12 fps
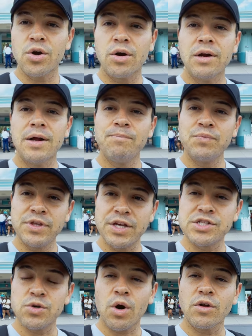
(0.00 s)
your
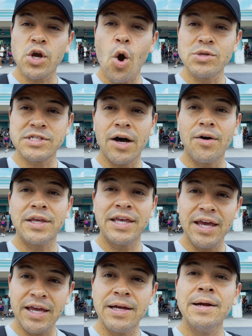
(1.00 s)
Disney World hotel
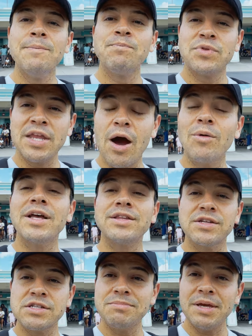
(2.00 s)
key. Now,
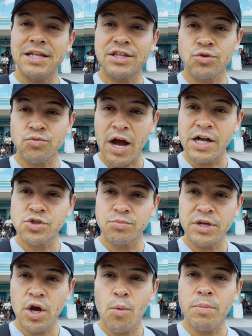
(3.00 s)
that doesn't mean that the rides will
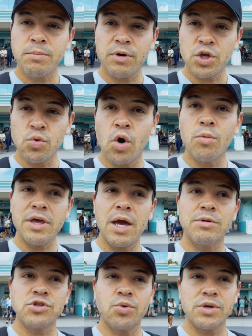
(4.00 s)
be open, but you will be
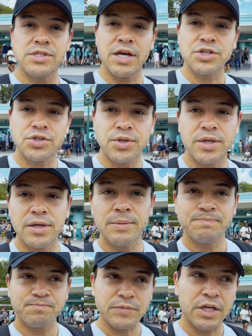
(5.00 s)
able to essentially
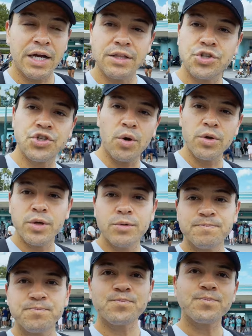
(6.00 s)
kind of show
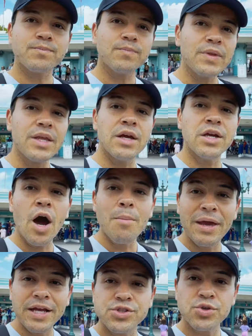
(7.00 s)
you,
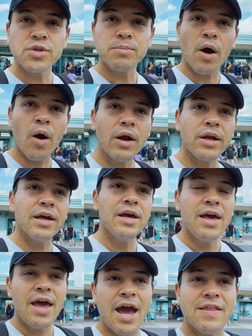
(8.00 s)
come into the park.
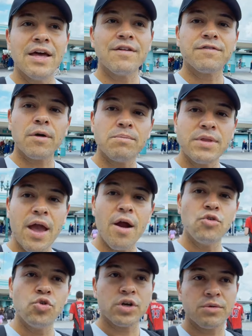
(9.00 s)
And then from
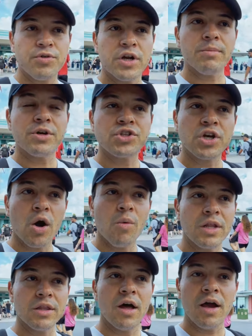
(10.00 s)
there, you can pretty much
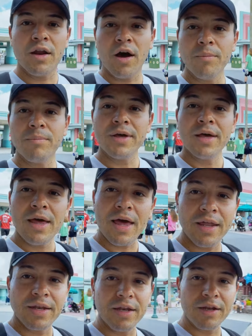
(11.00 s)
go and line up
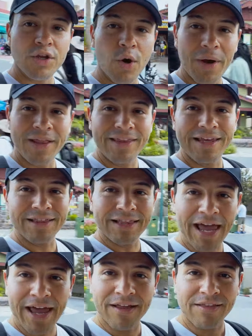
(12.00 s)
and, you know, in the
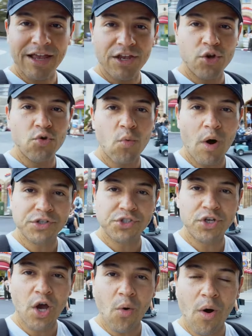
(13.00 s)
land that you want
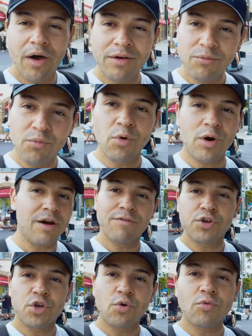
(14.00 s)
to go on,
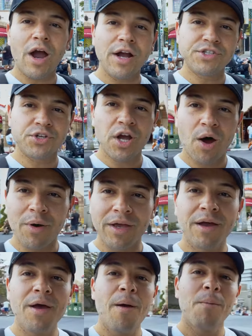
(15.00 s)
wherever your rides are
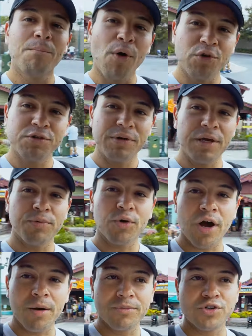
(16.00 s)
going. Most people
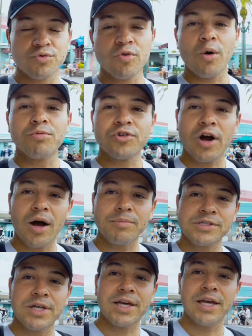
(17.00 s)
come to Rope
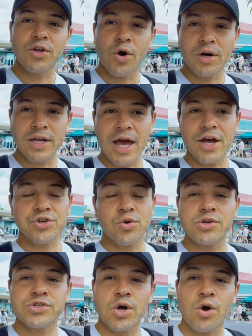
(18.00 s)
Drop, Slinky Dog Dash,
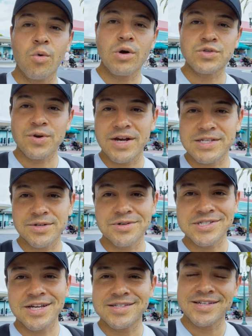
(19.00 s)
or Star Wars Rise of the
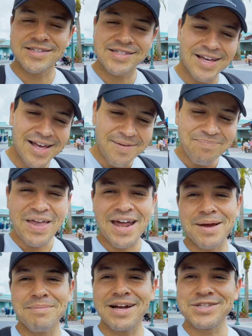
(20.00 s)
Resistance.
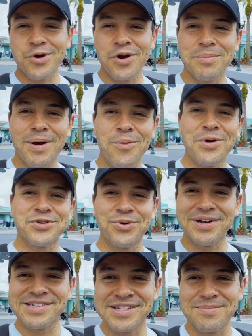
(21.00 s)
And I might talk about which
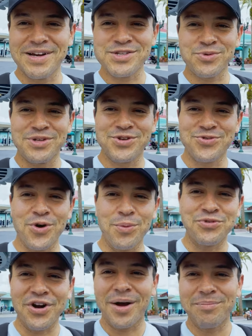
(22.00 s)
one is the best one to
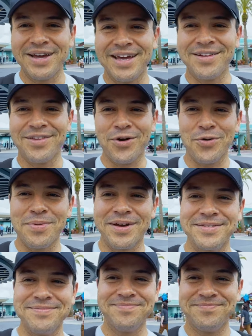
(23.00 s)
rope drop in a little bit.